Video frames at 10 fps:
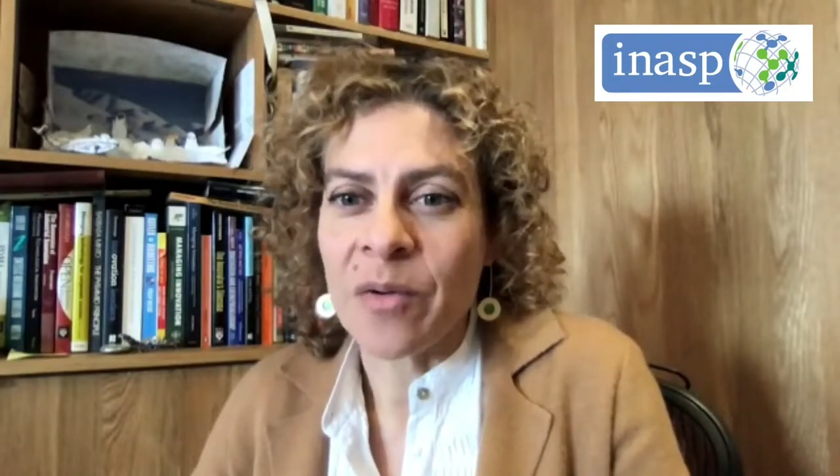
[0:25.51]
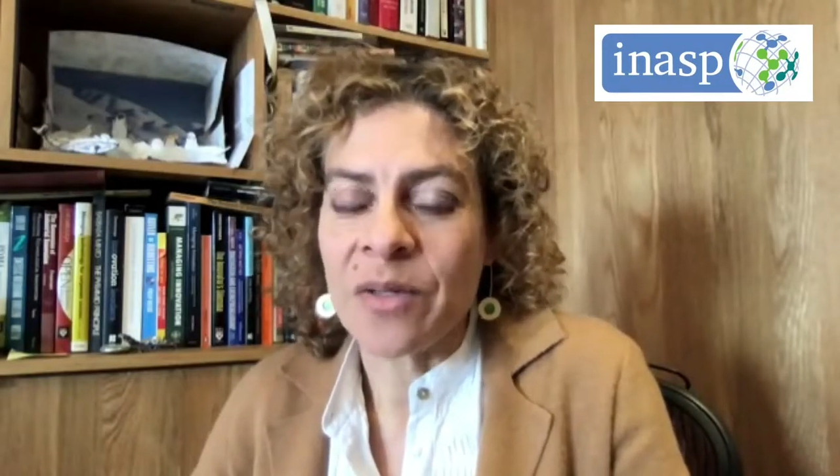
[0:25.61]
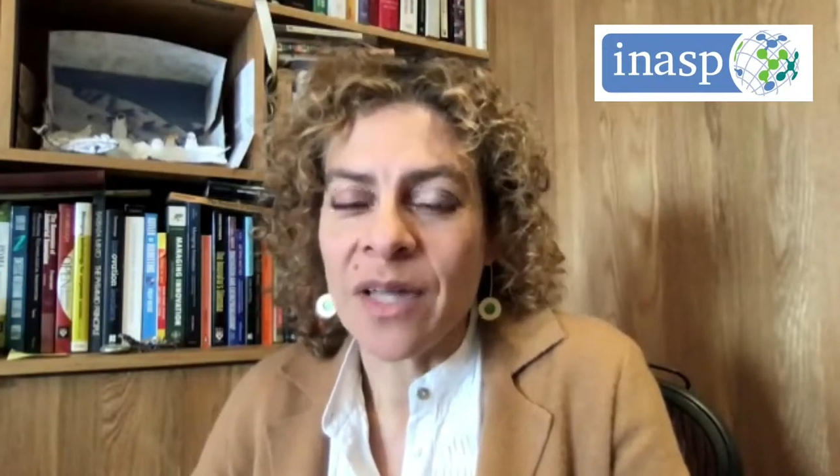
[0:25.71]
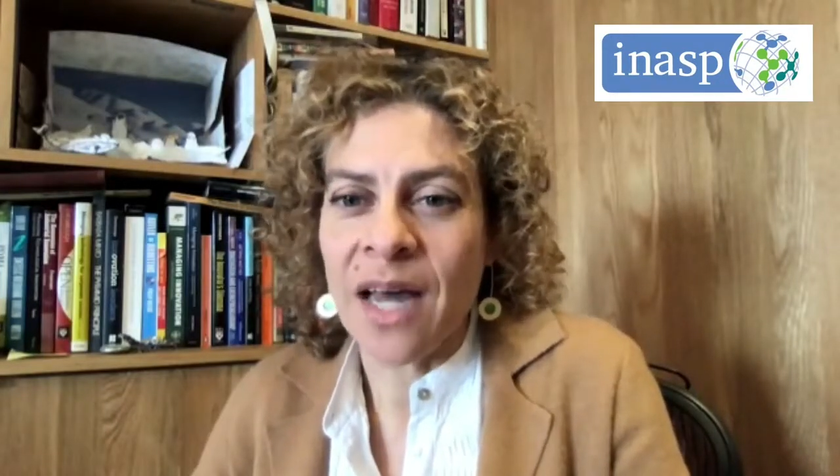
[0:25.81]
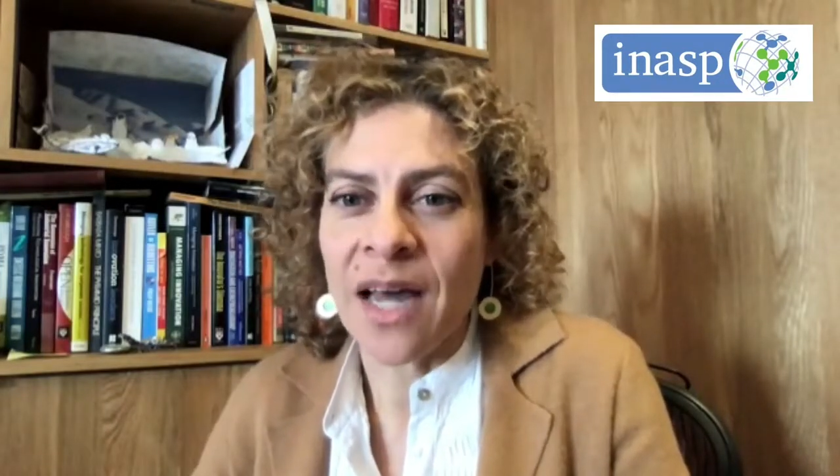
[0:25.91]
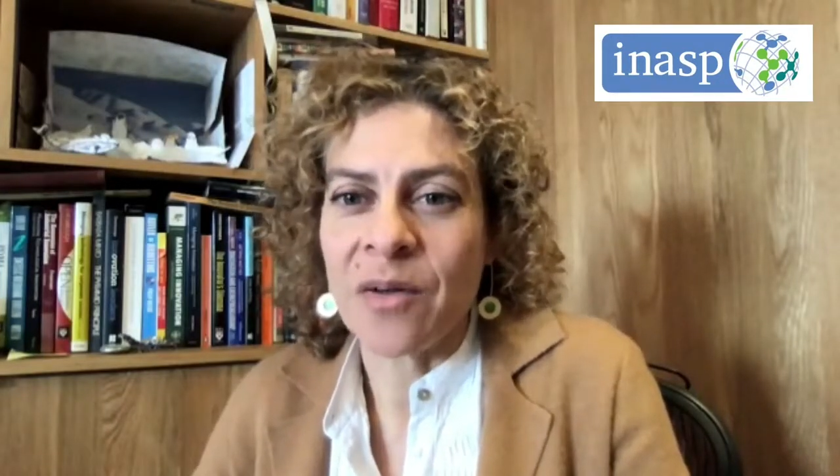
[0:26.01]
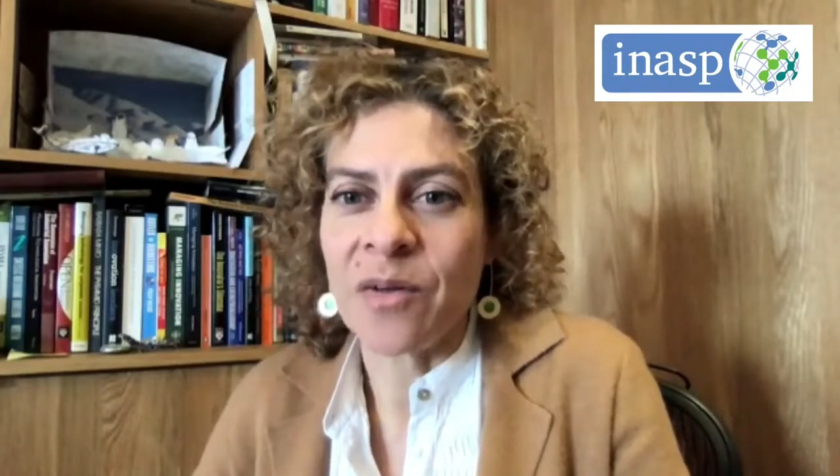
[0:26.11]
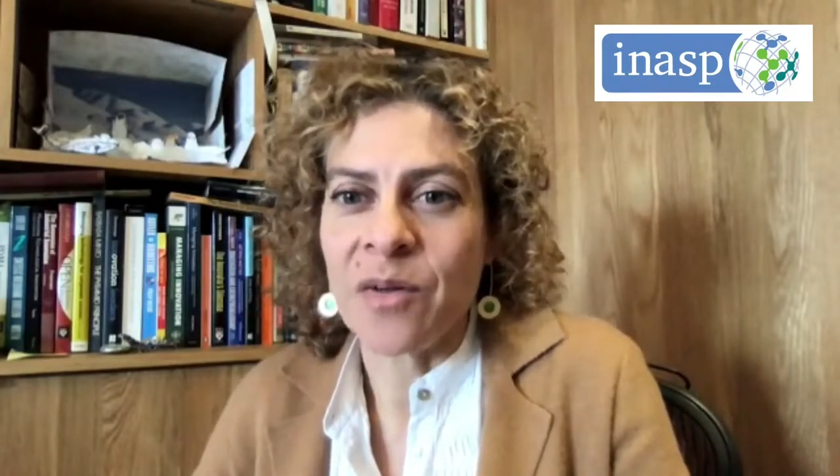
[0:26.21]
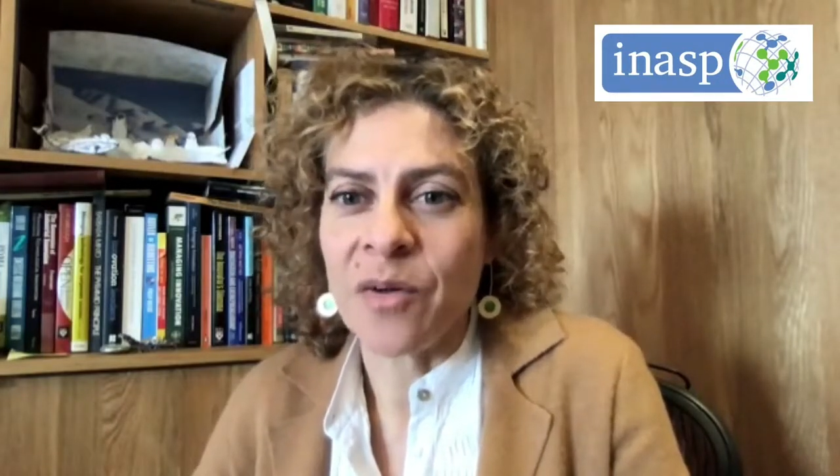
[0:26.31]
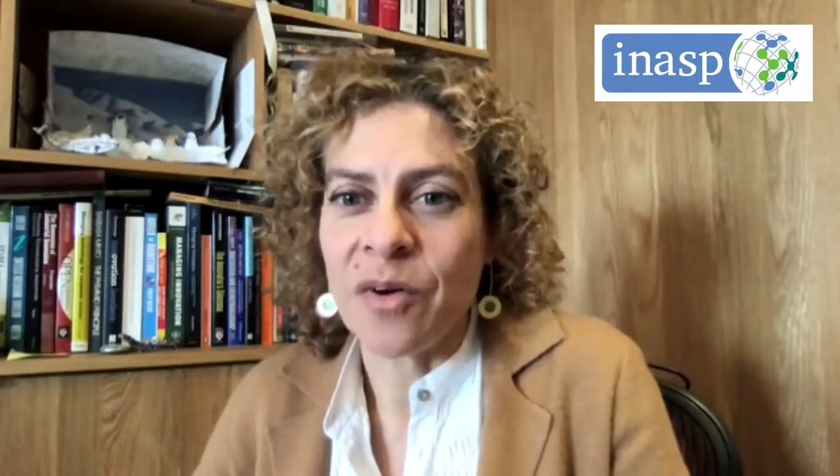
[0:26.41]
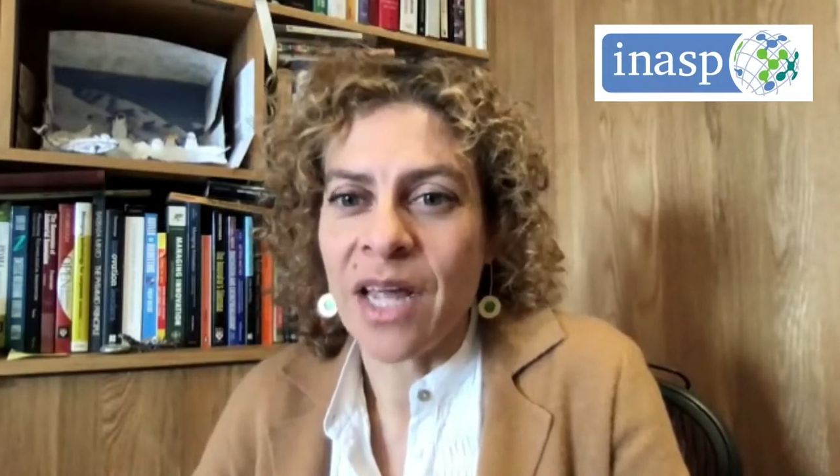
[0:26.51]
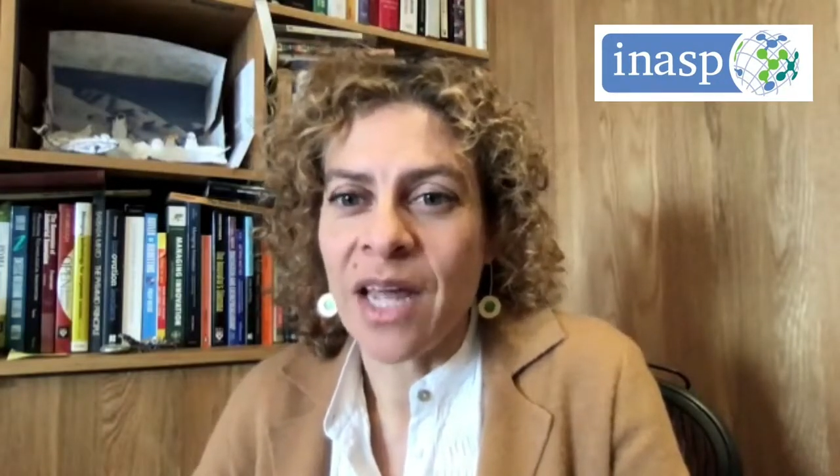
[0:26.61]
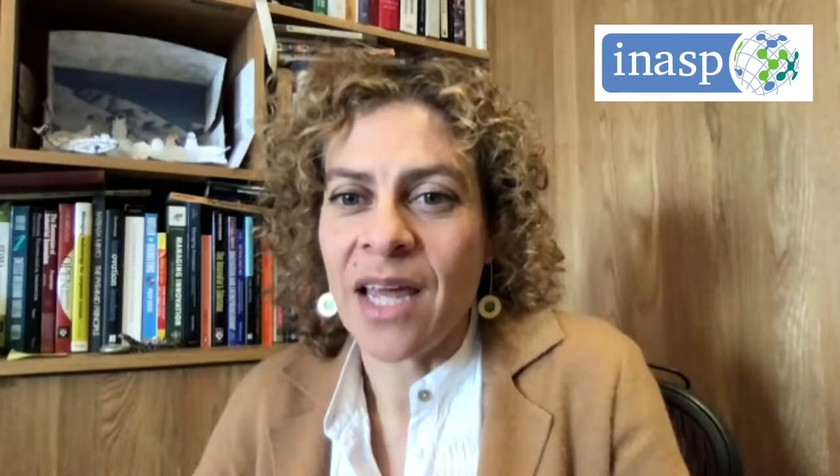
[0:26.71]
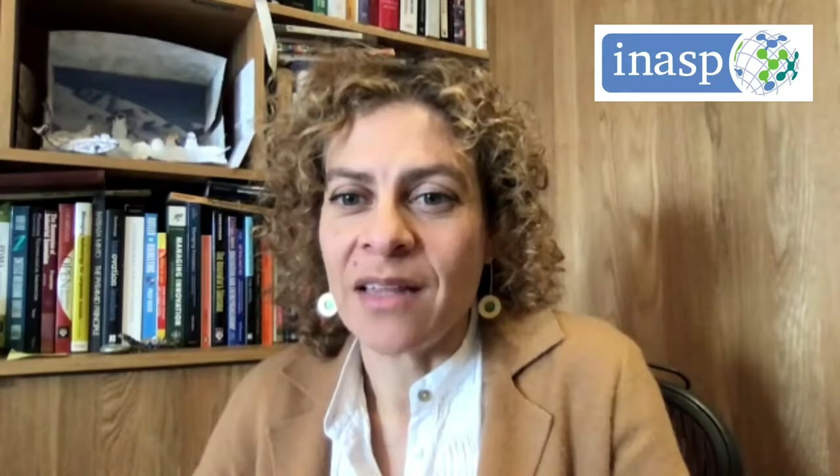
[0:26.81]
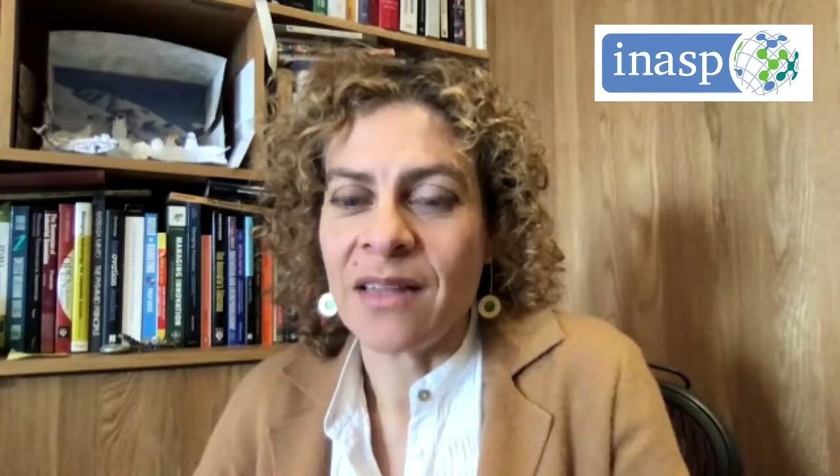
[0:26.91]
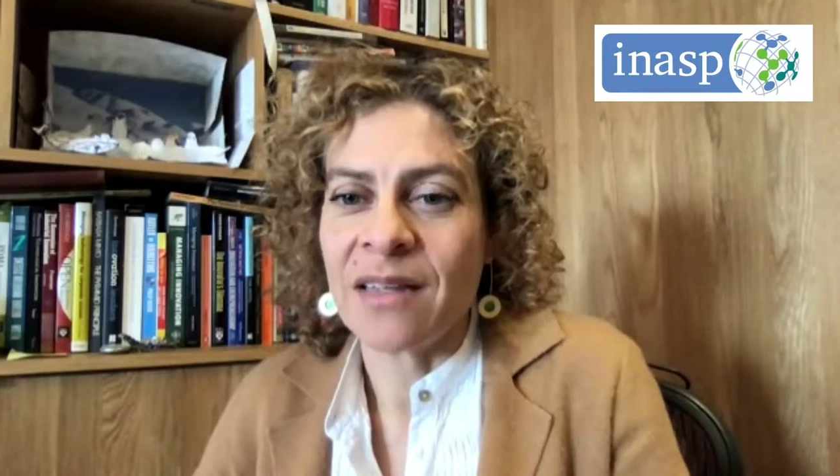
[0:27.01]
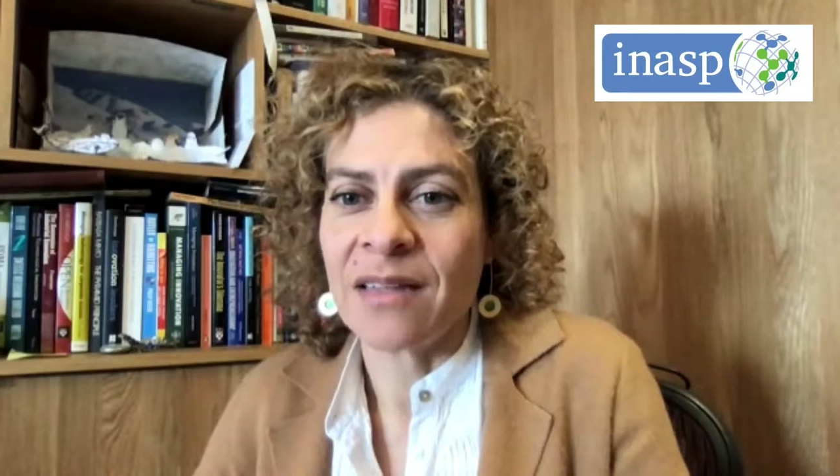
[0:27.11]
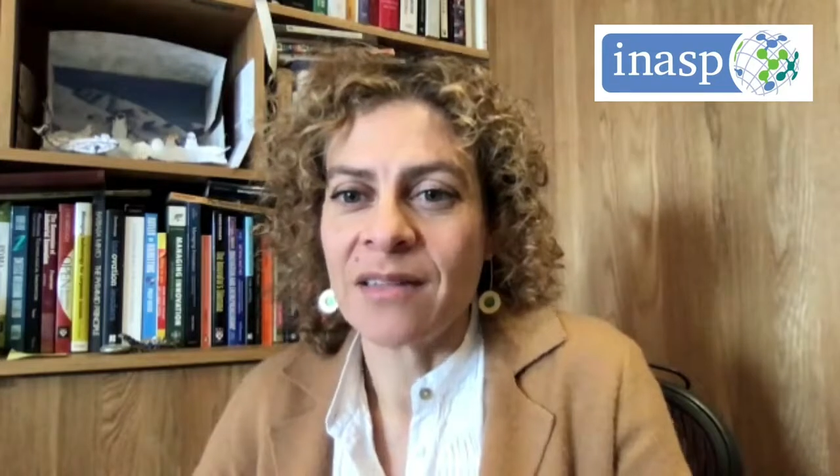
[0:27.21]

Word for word: on how to create